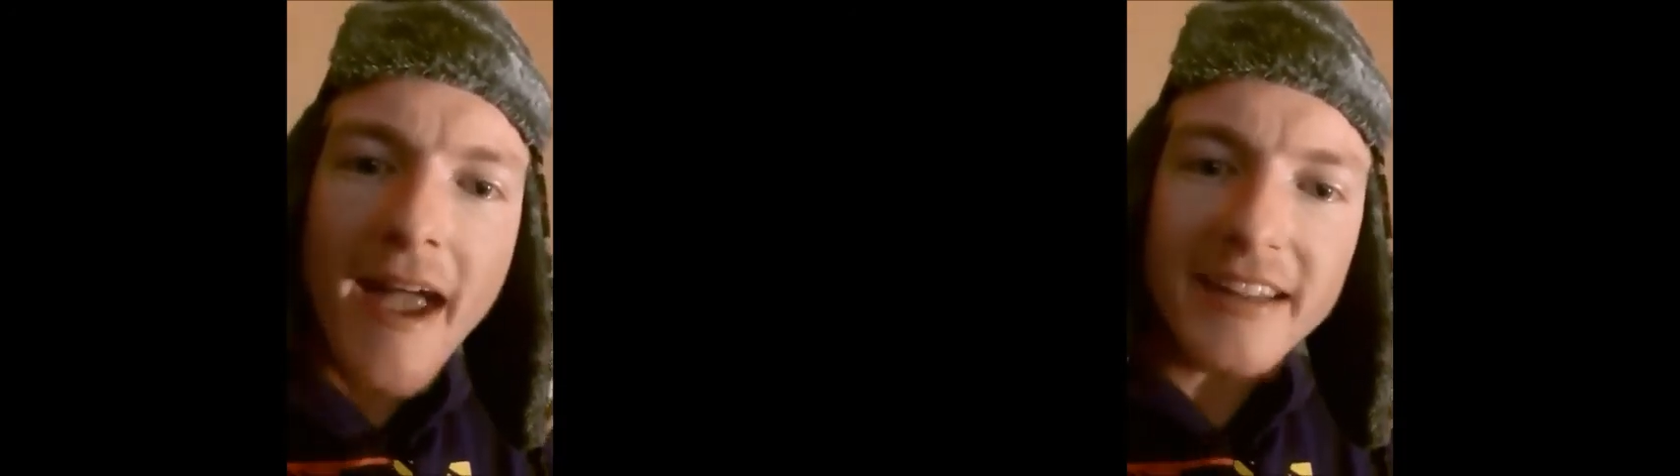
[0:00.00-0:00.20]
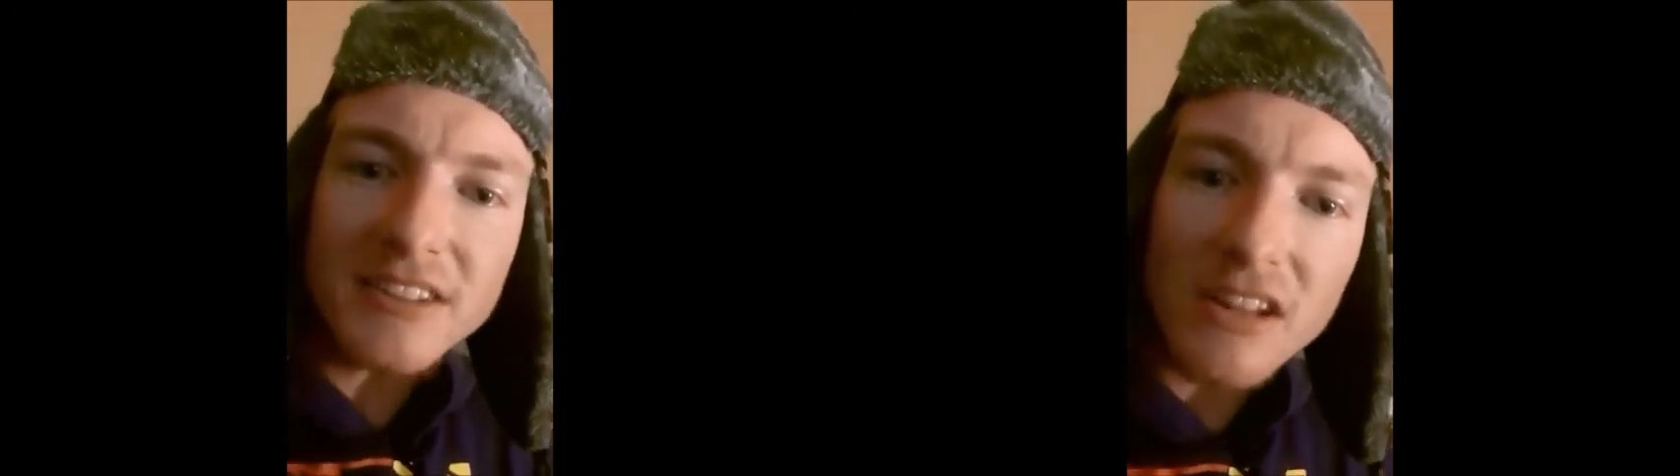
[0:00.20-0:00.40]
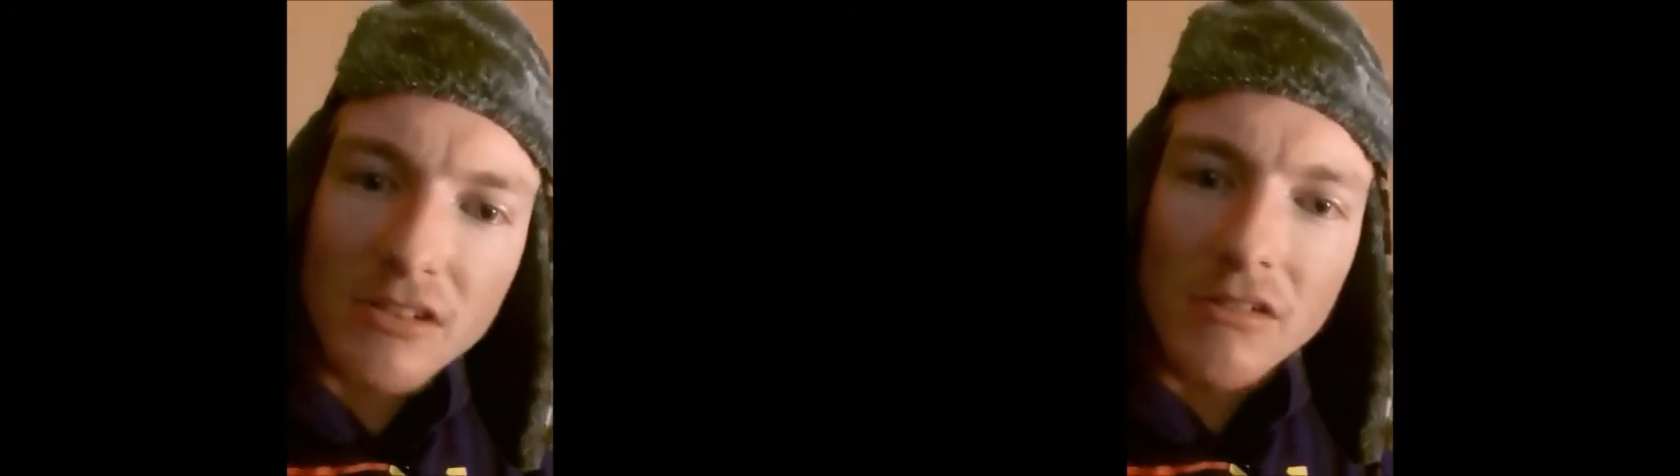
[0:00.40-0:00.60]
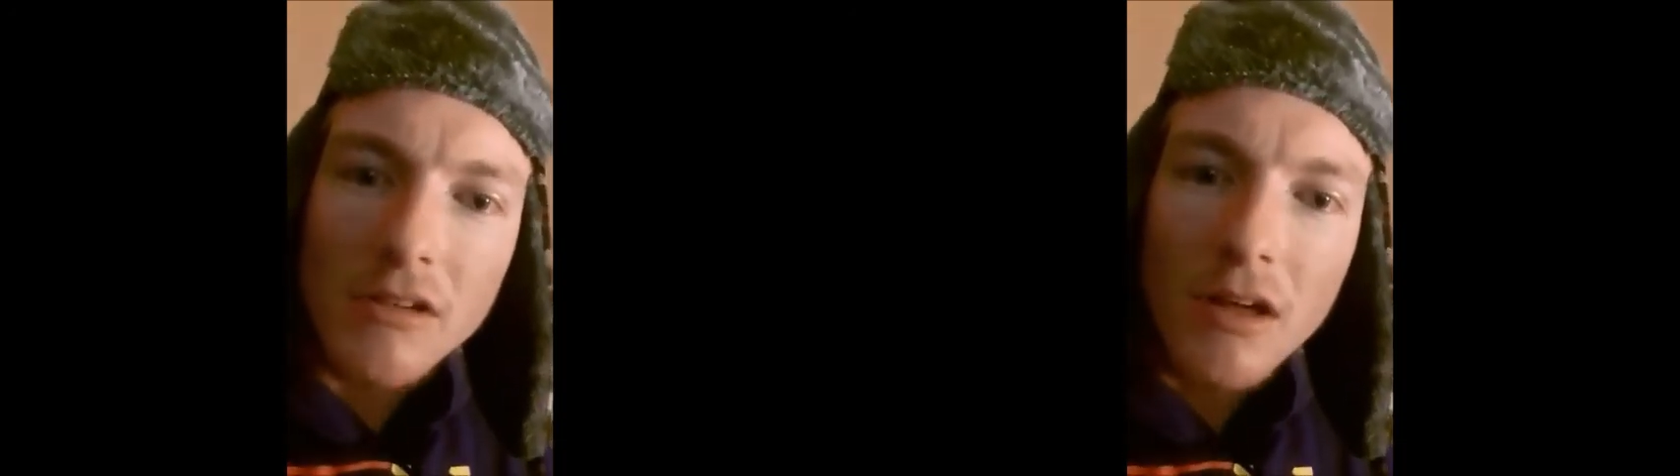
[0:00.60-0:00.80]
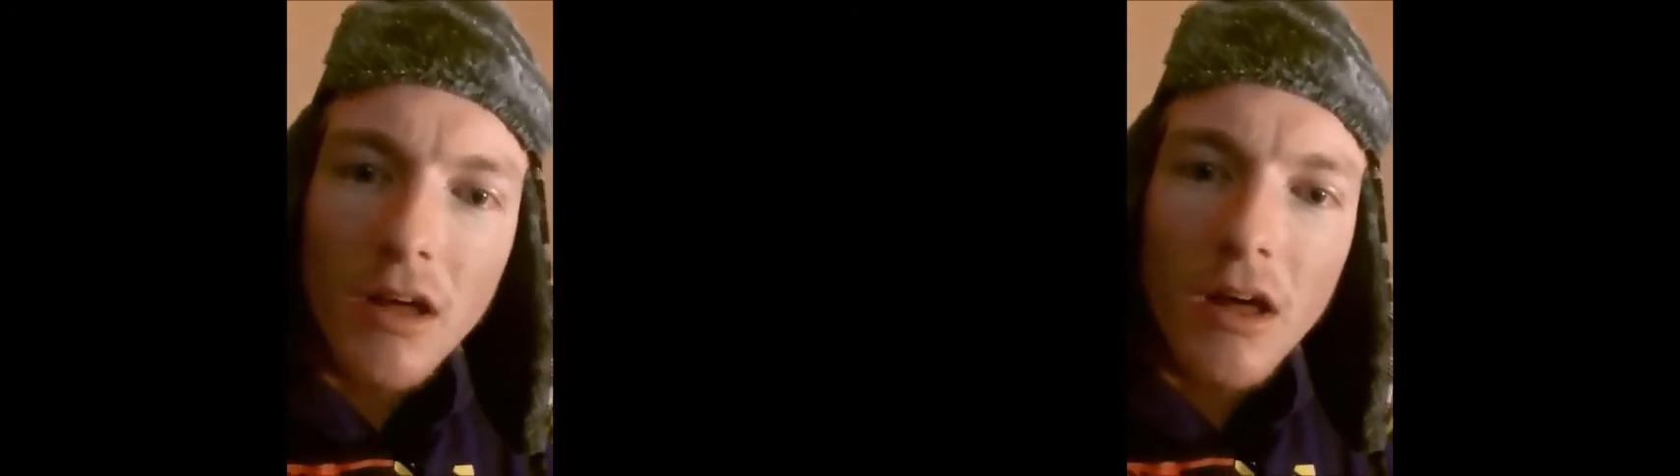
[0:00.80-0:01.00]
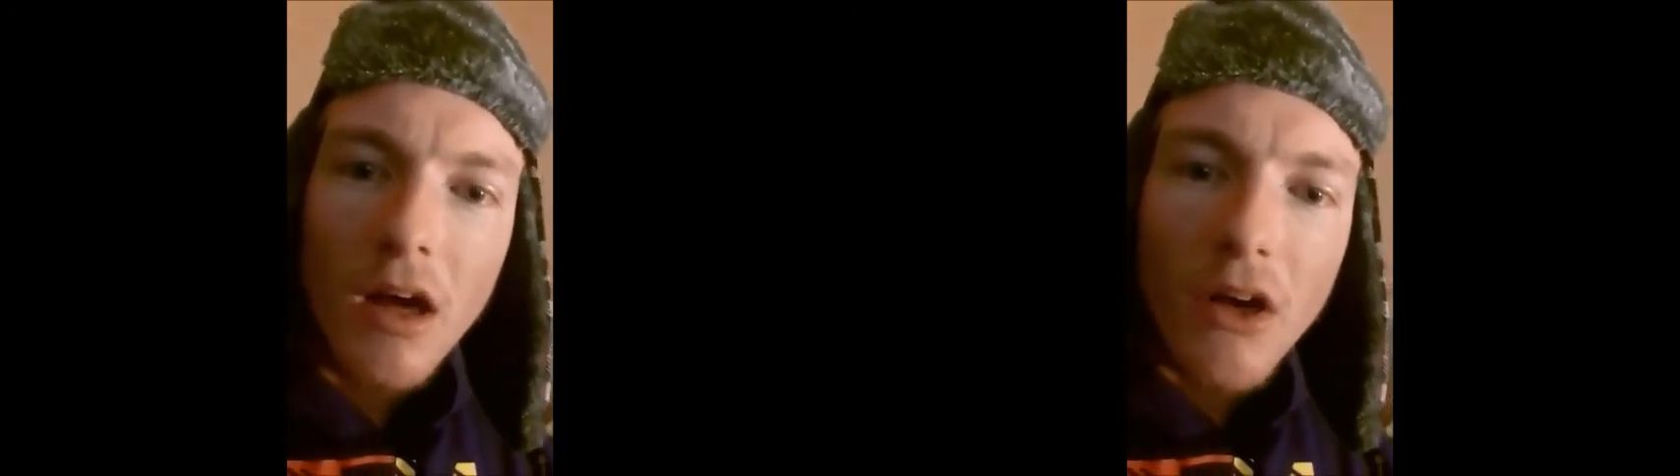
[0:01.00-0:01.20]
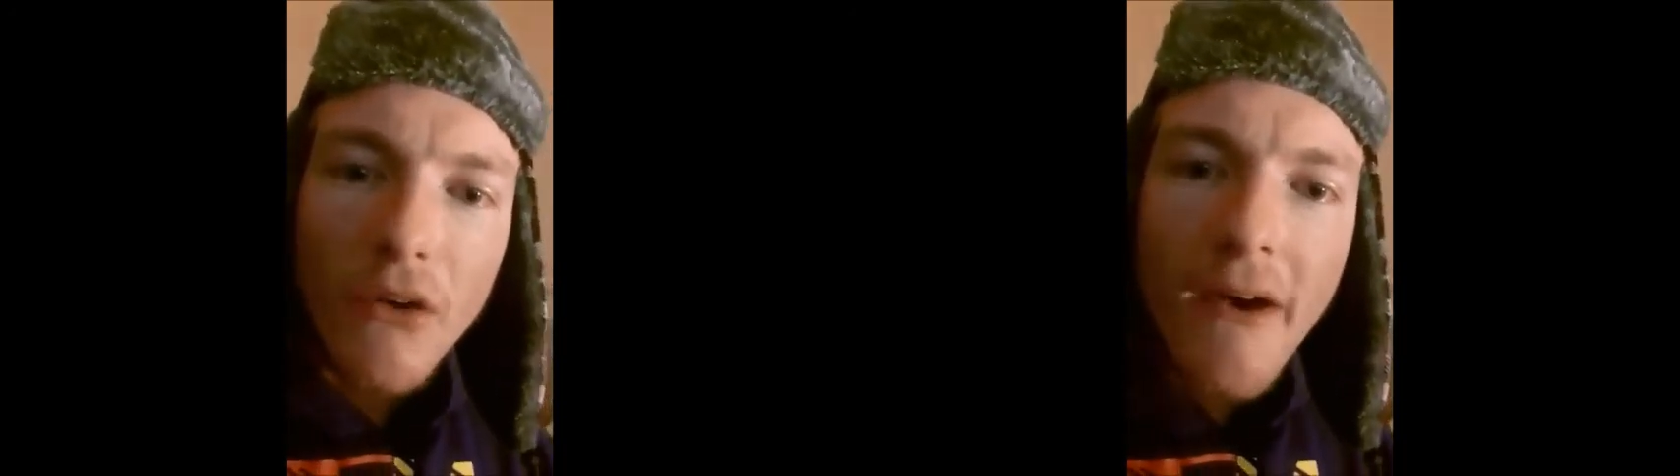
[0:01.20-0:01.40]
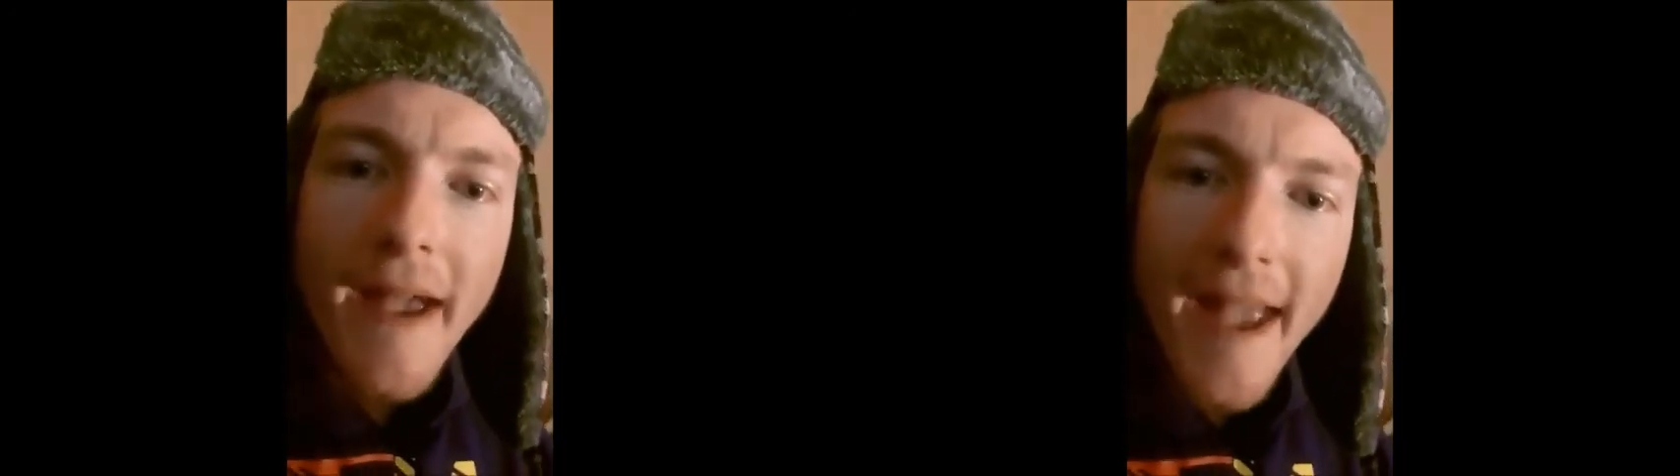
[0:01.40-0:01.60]
accident.
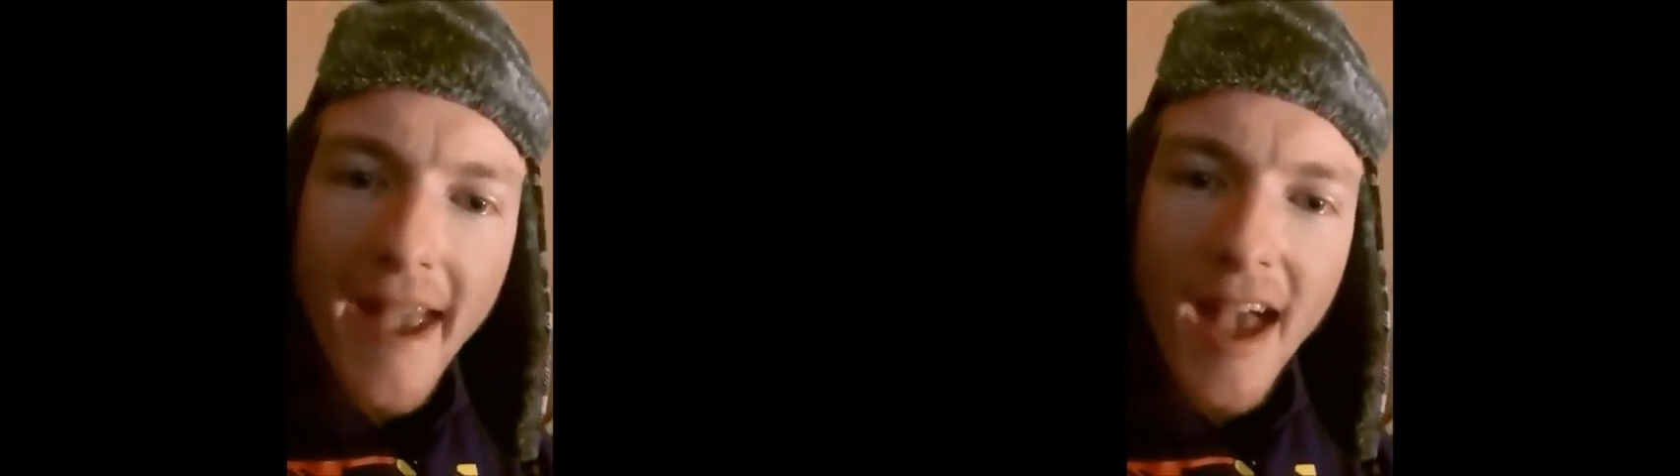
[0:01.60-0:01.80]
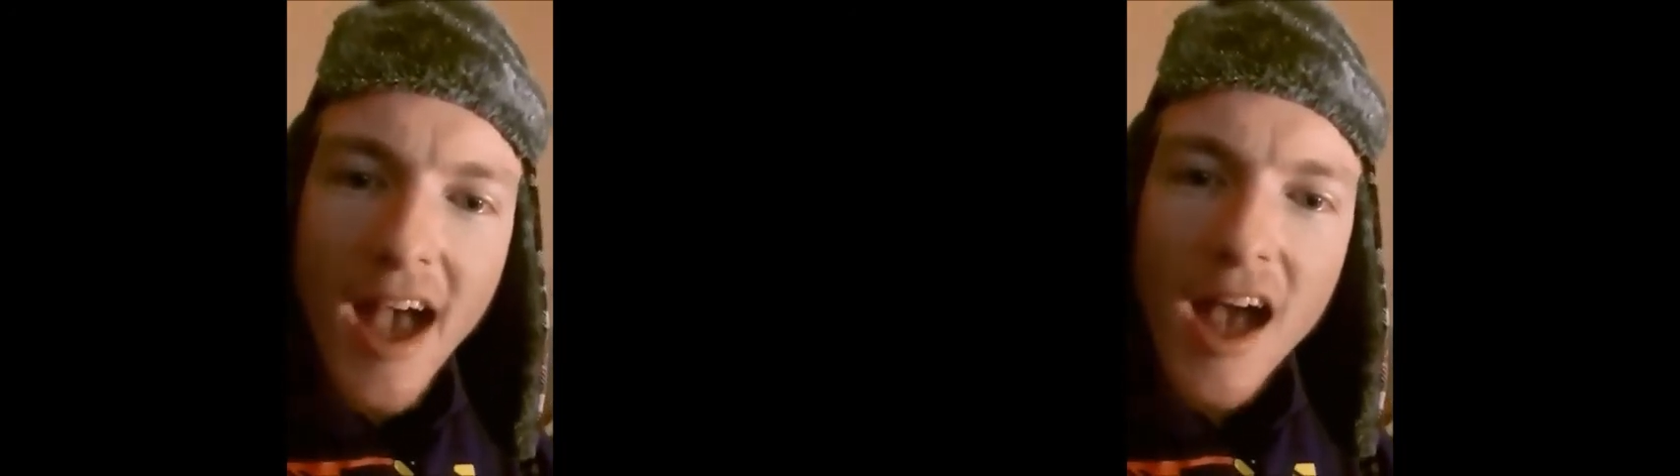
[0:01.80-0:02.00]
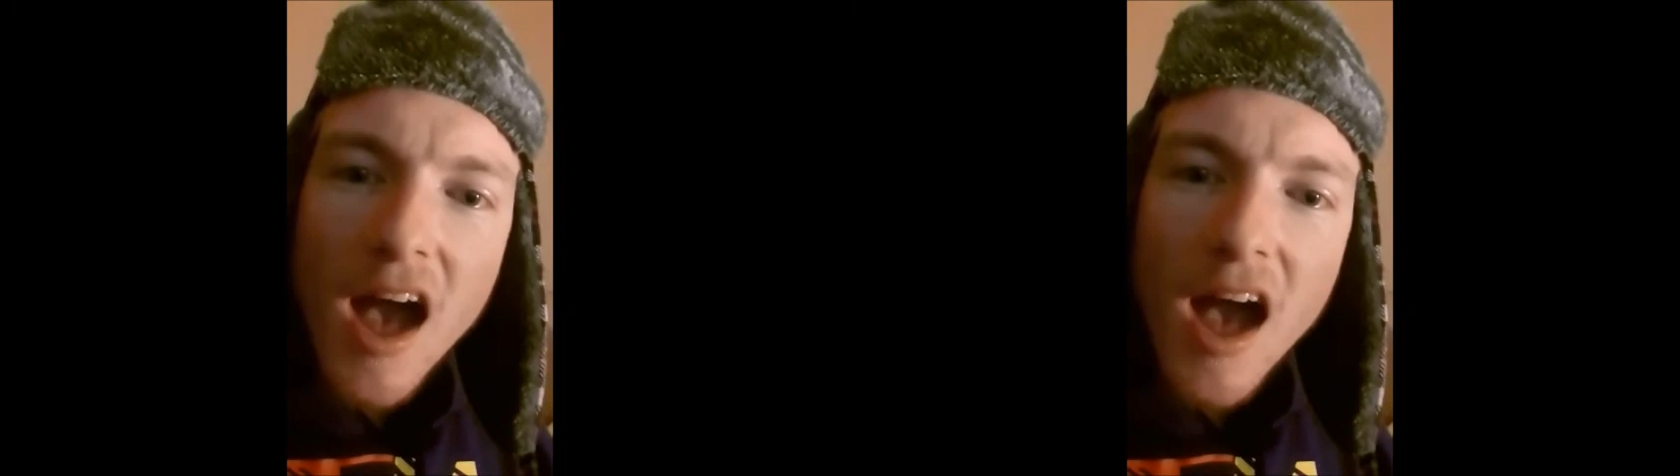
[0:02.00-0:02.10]
Alright?